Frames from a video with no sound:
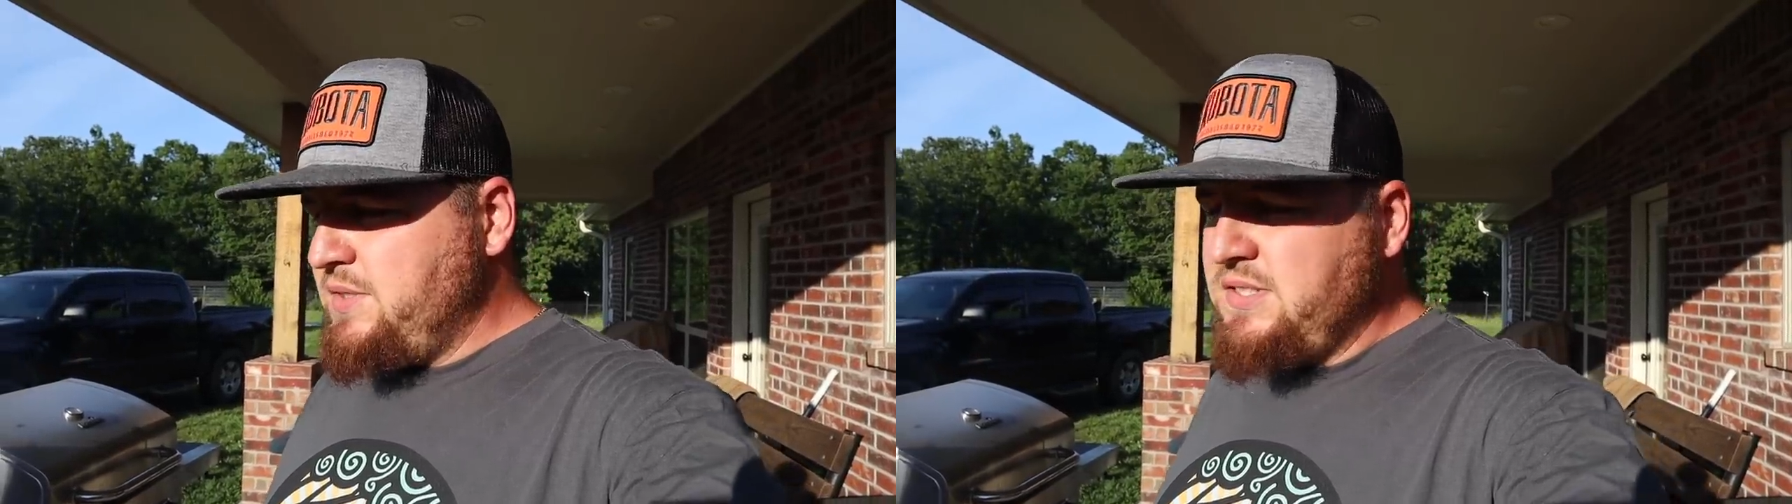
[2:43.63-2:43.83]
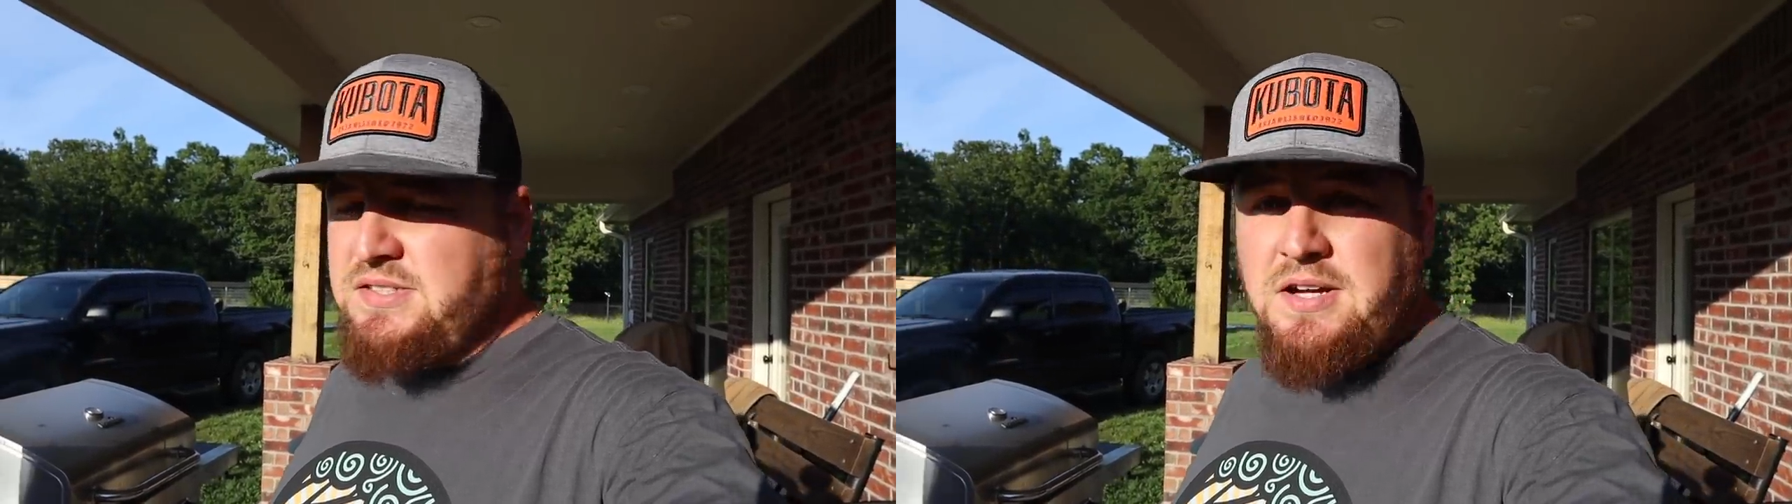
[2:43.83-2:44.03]

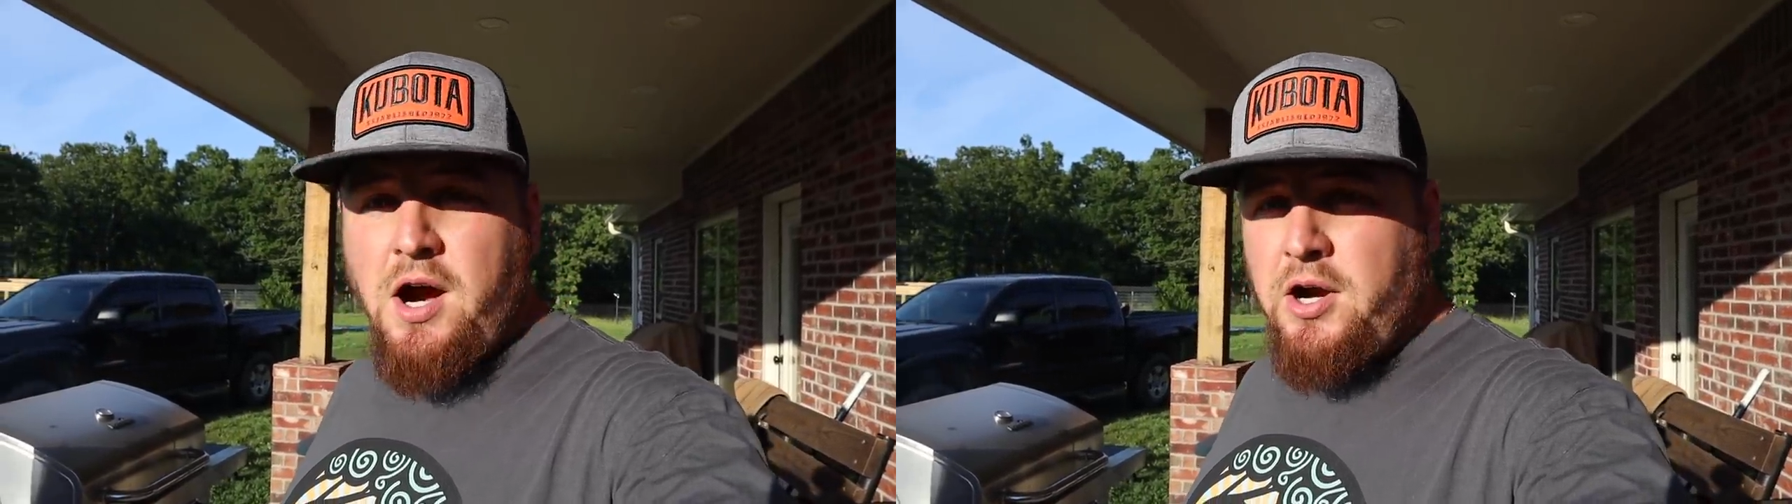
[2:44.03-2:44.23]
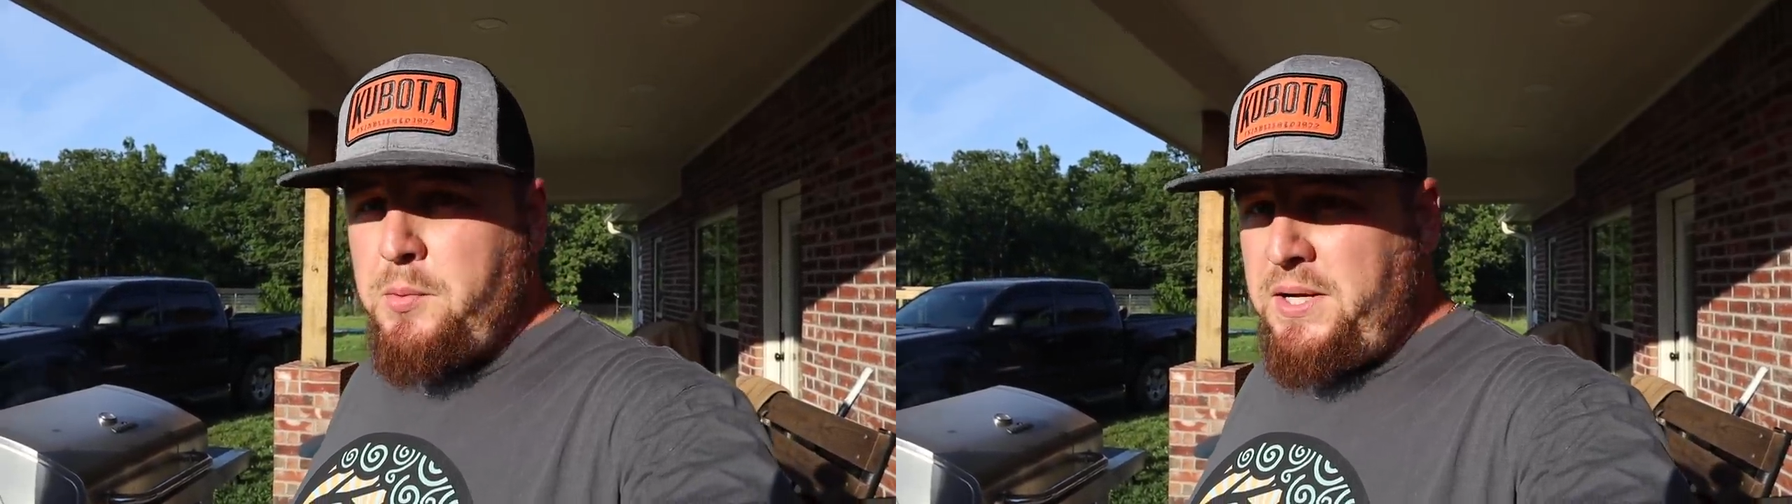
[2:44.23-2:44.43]
he says,
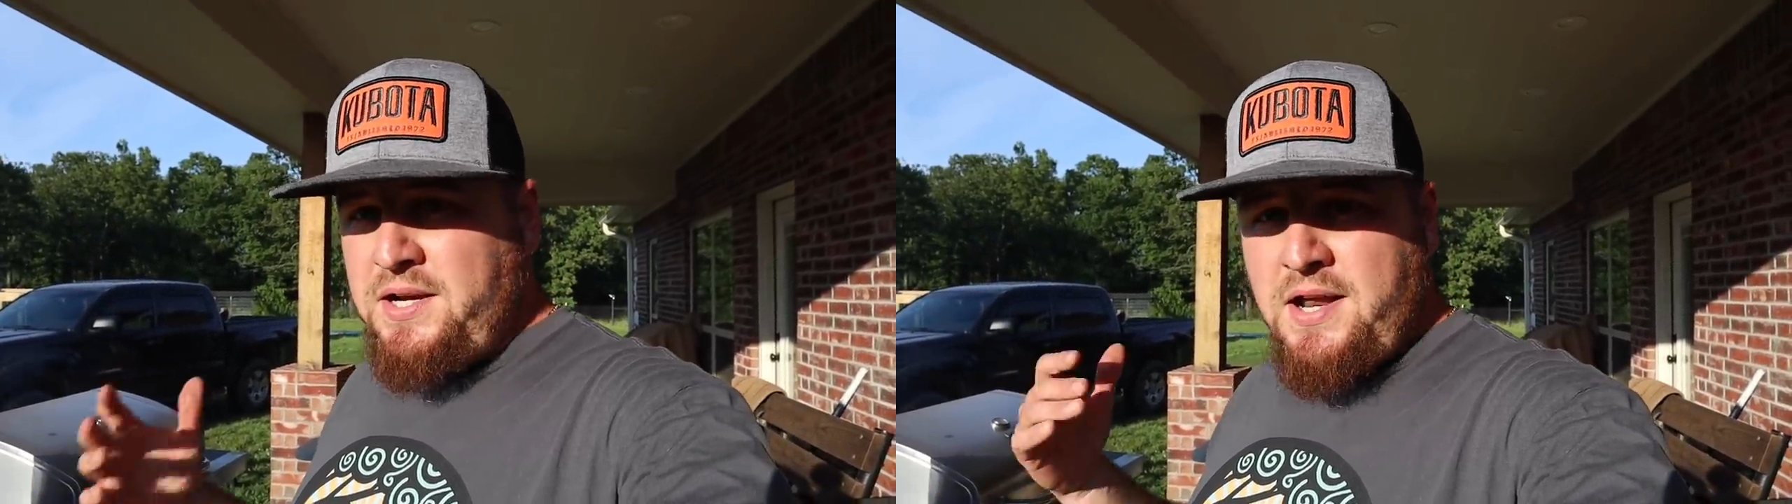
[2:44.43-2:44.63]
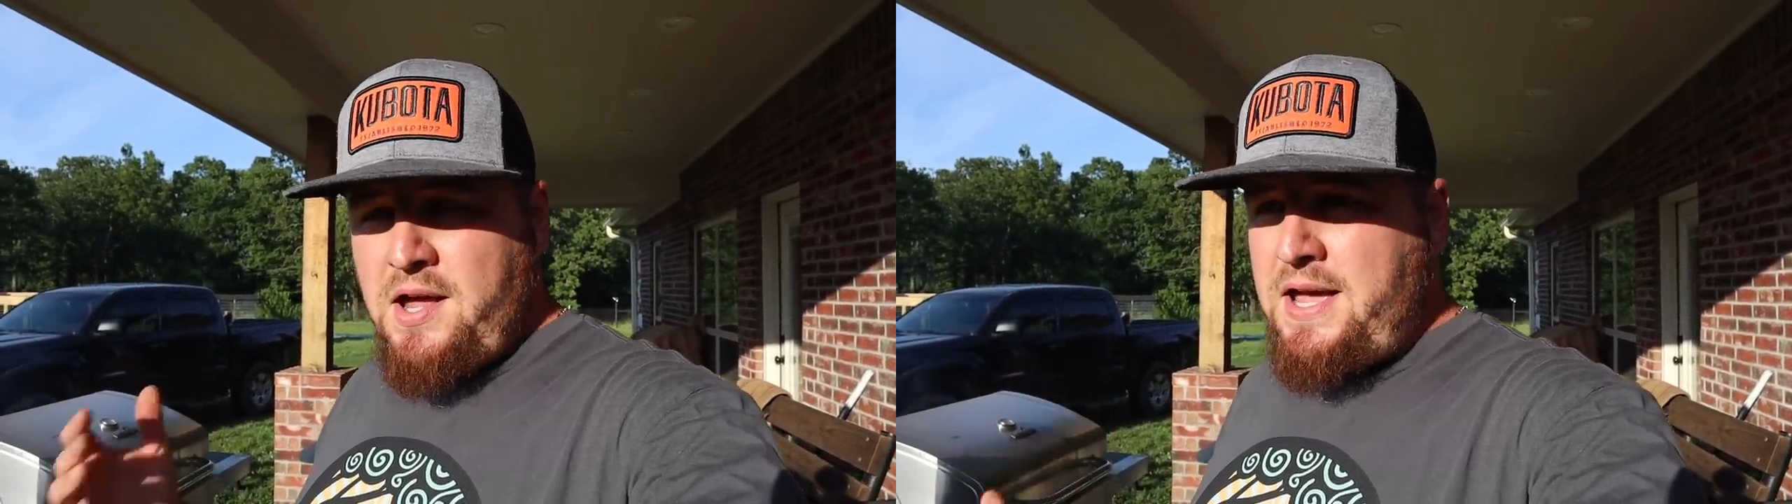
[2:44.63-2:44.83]
sorry, we
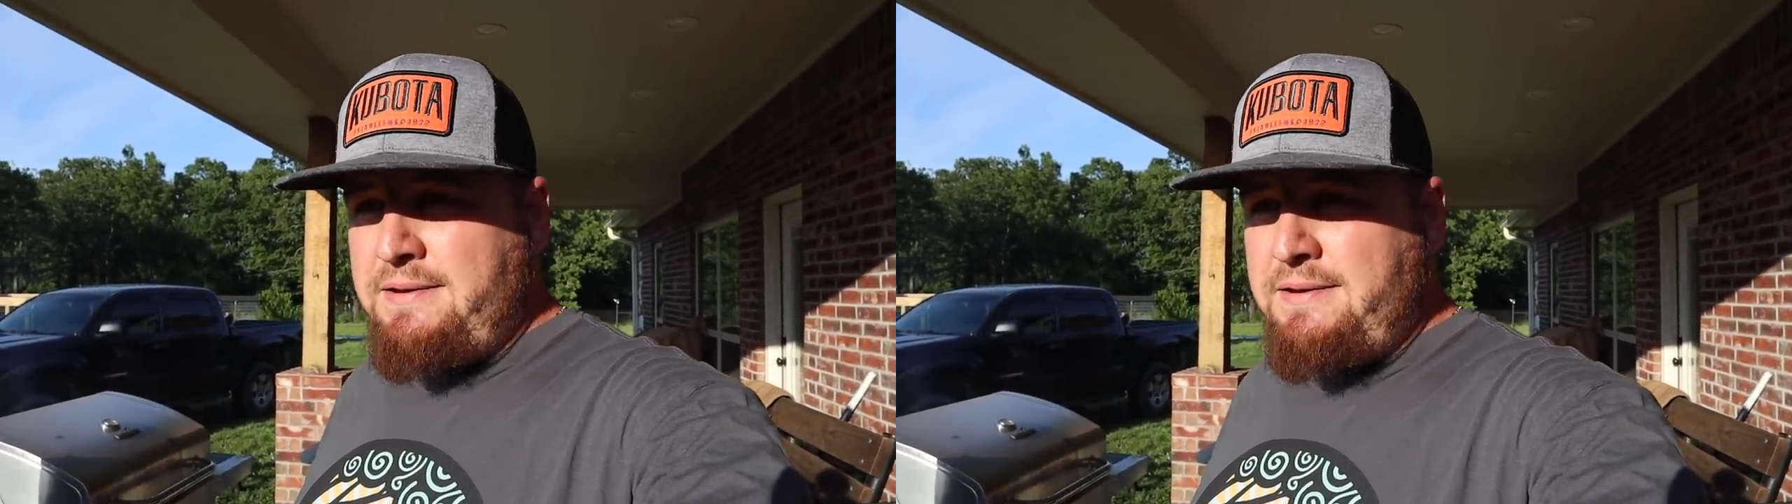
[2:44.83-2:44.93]
did not